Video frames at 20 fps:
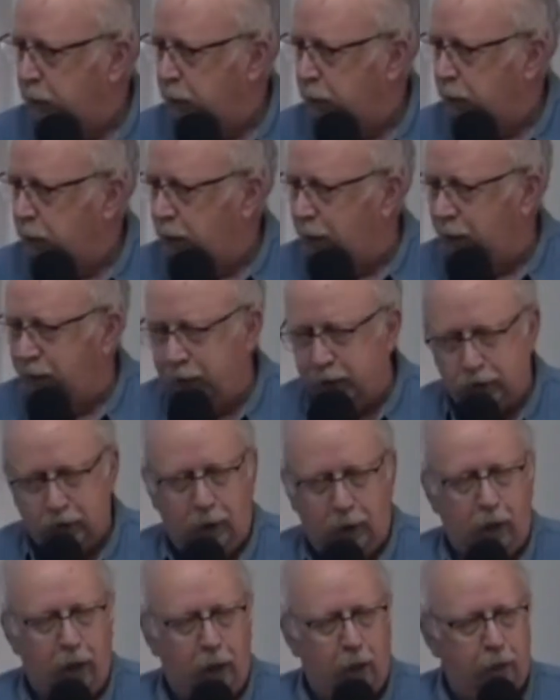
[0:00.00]
of His
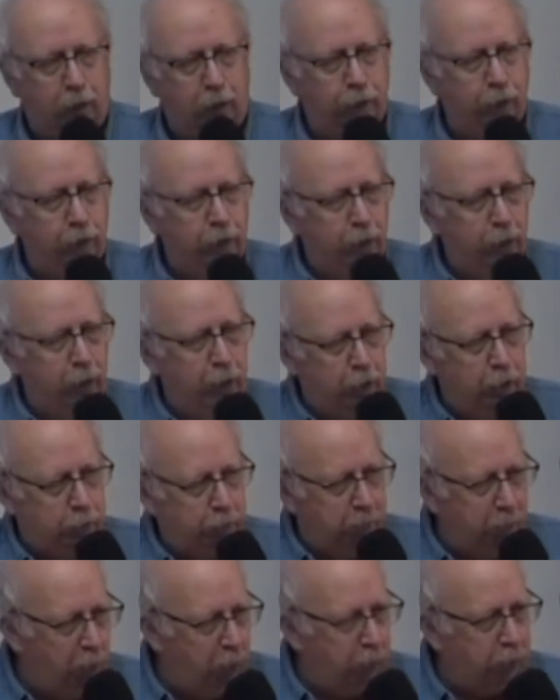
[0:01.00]
love, His
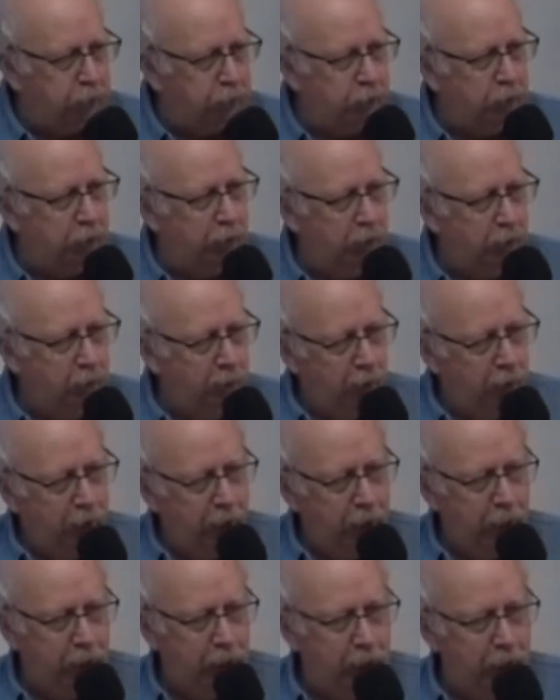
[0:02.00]
mercy,
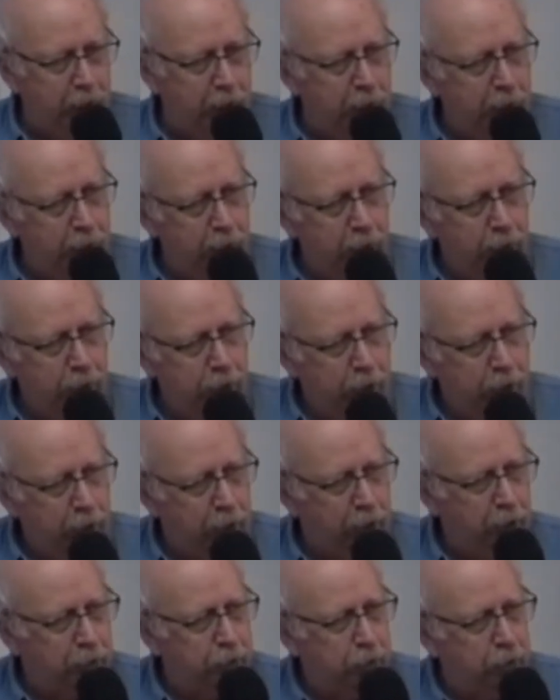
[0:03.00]
and
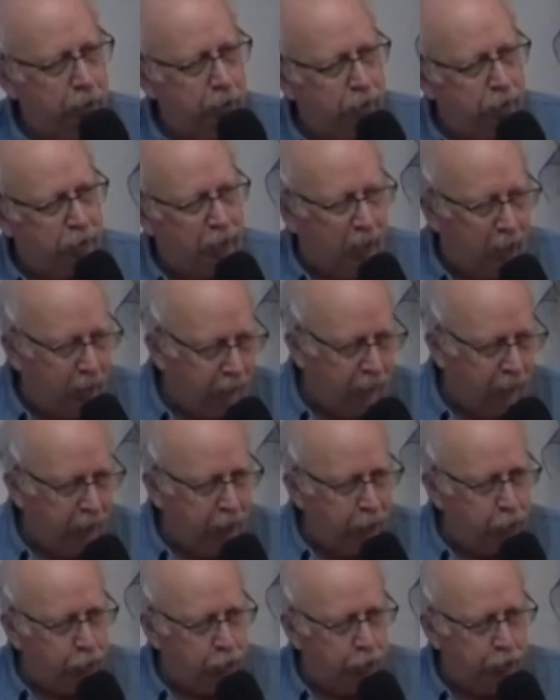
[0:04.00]
His
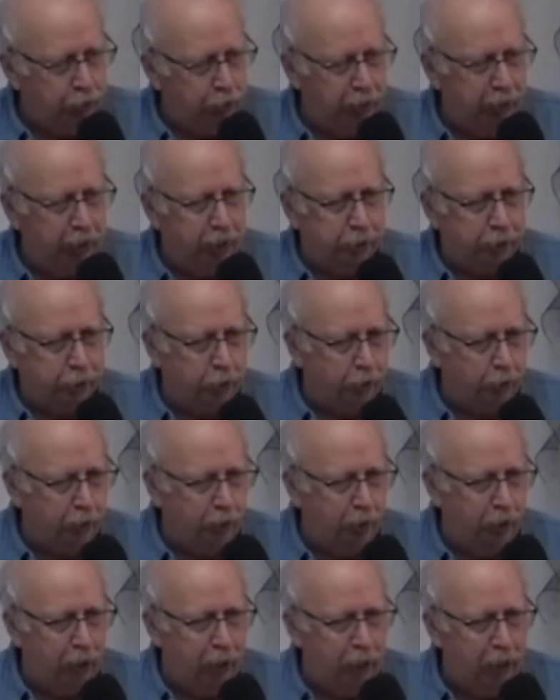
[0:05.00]
salvation and
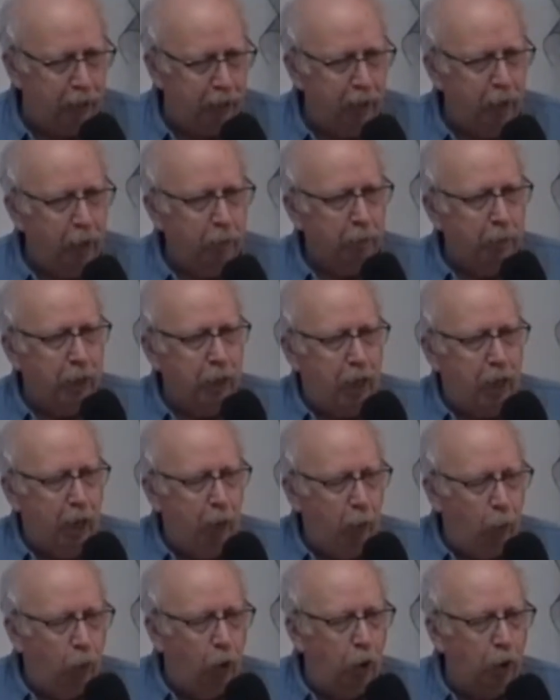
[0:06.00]
eternal life, but
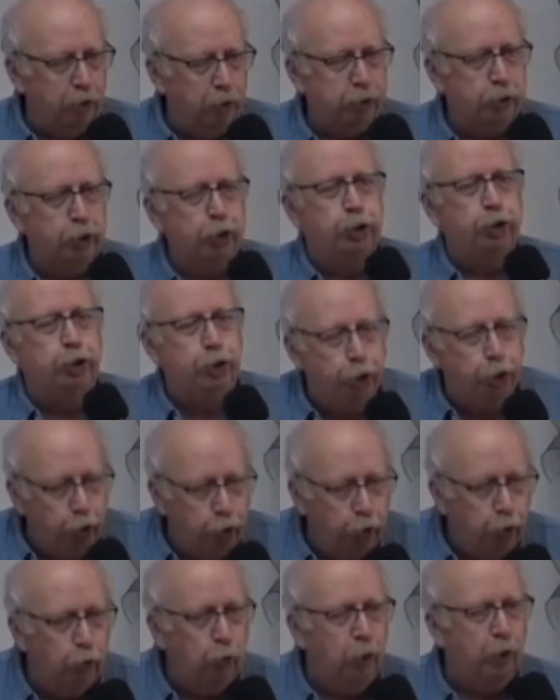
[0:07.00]
I want to
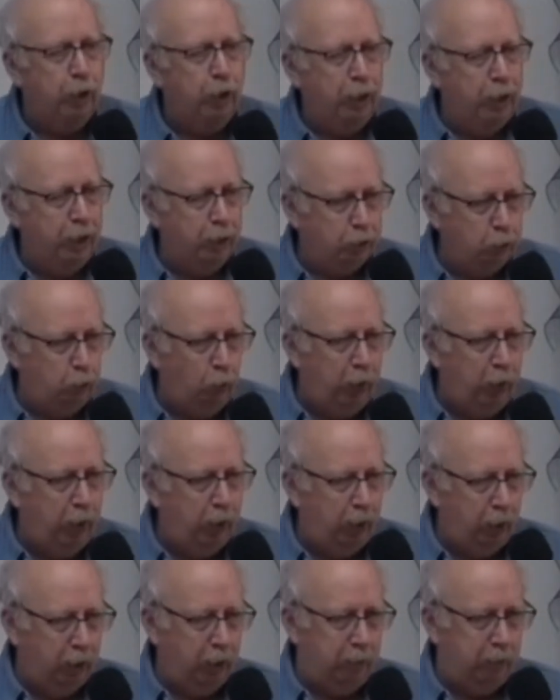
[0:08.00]
do His
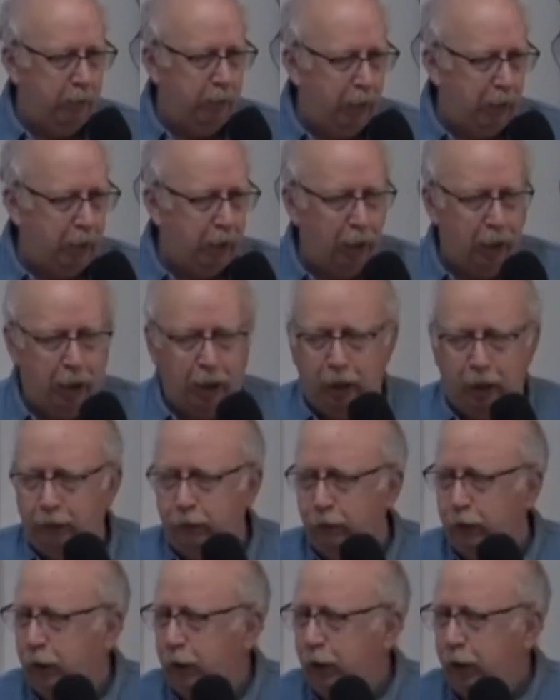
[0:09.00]
will in my life
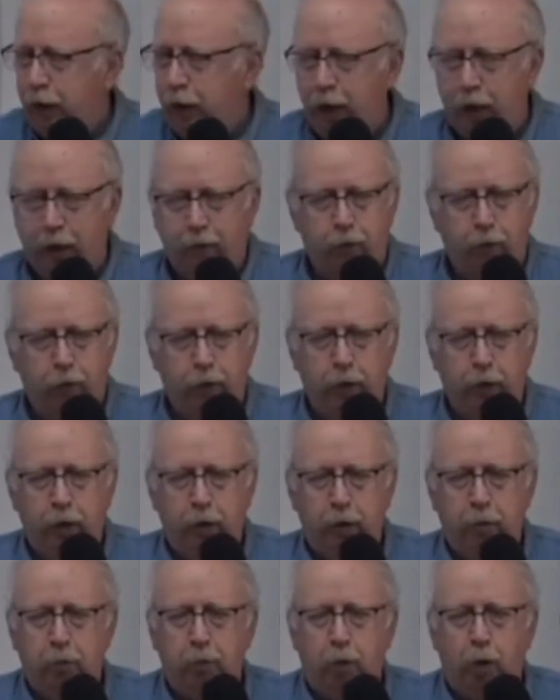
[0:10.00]

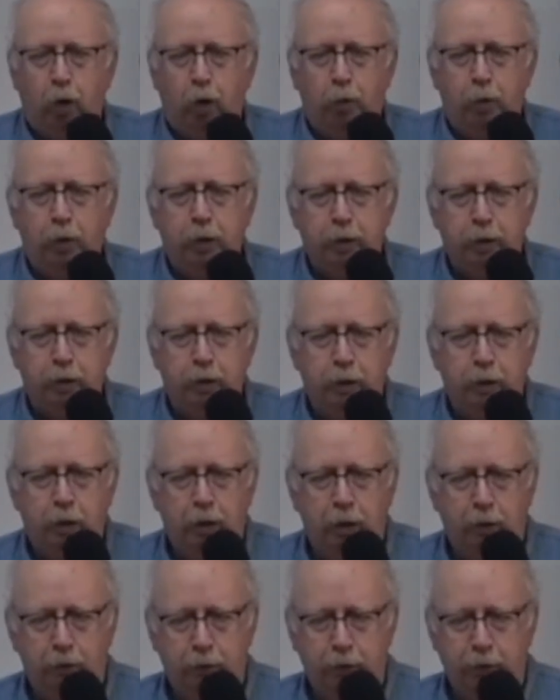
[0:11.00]
every moment
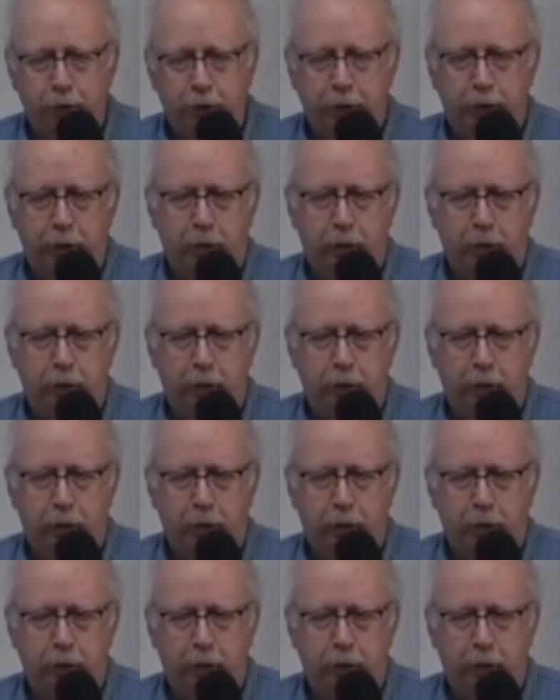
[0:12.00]
of the day.